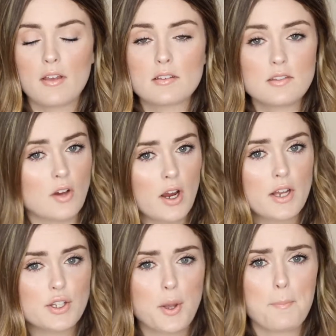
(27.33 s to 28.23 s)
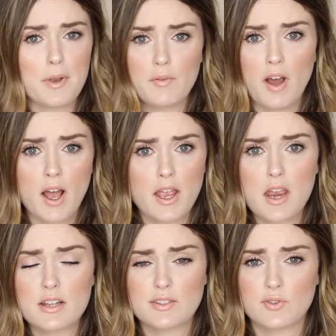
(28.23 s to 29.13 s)
Sorry I took a bit of a
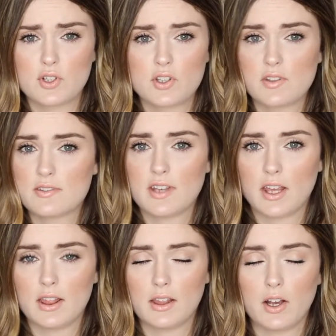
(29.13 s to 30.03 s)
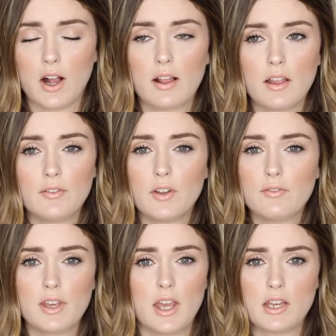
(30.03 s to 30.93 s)
hiatus for just a second there. I left on
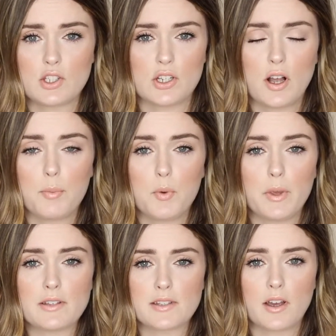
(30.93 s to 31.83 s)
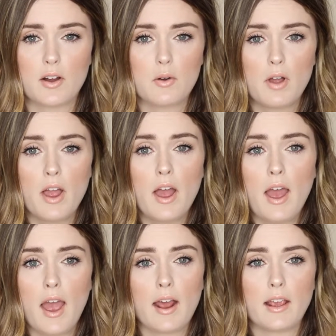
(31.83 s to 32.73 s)
vacation a couple weeks ago
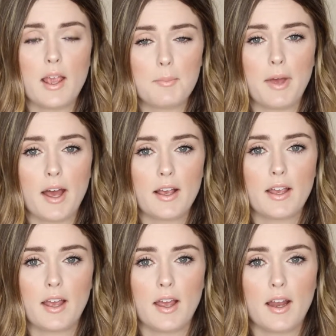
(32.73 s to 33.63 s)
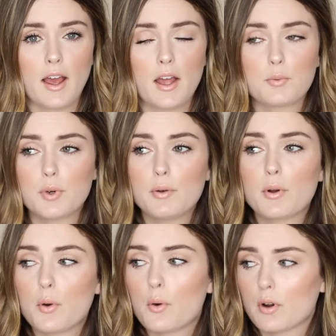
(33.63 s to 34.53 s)
and I came back and I had
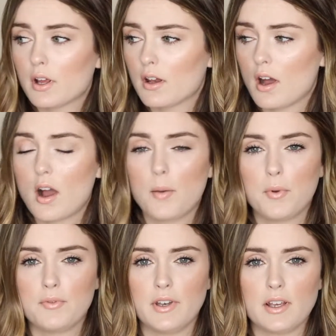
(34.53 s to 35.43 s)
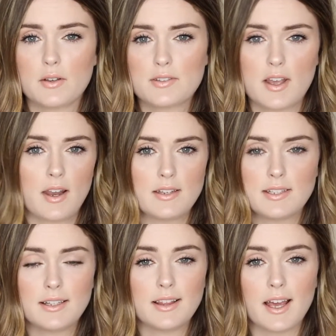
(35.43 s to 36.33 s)
pre-recorded a couple videos and I
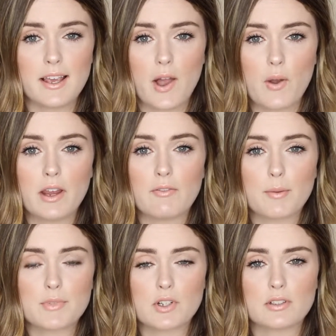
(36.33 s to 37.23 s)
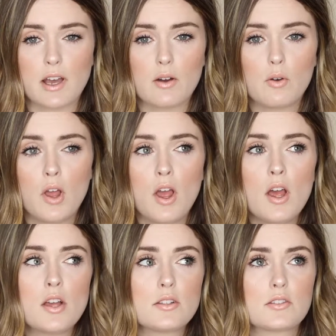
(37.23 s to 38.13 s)
didn't like how any of them turned out.
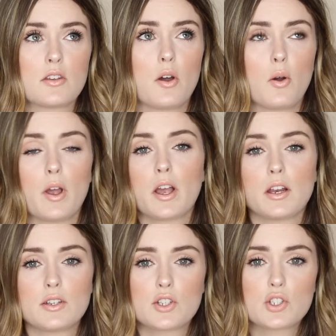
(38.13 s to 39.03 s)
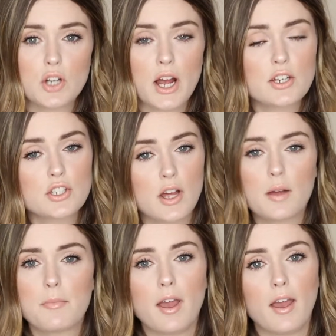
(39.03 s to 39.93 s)
So I kind of just trashed
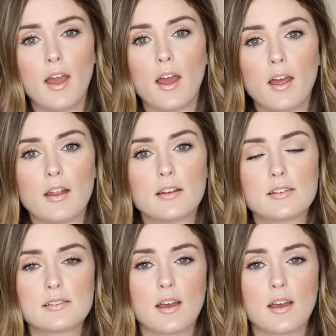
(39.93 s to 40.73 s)
them, and